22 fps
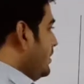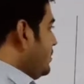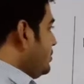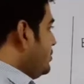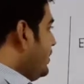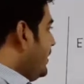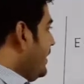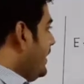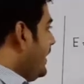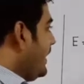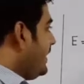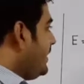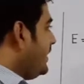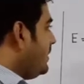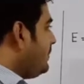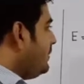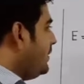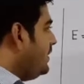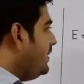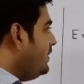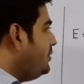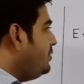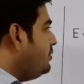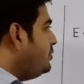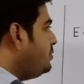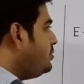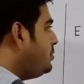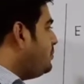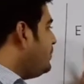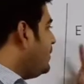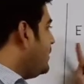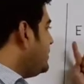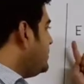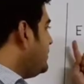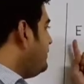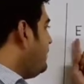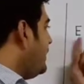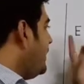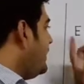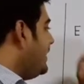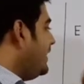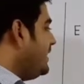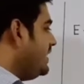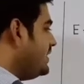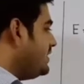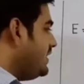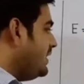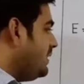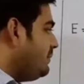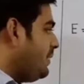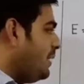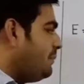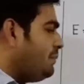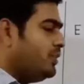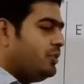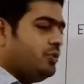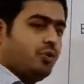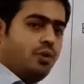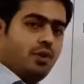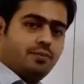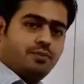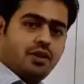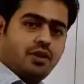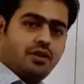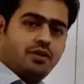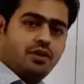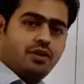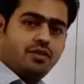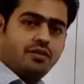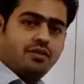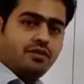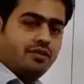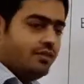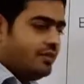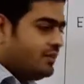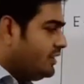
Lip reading: So electric field due to first plate, that is sigma upon 2 epsilon naught,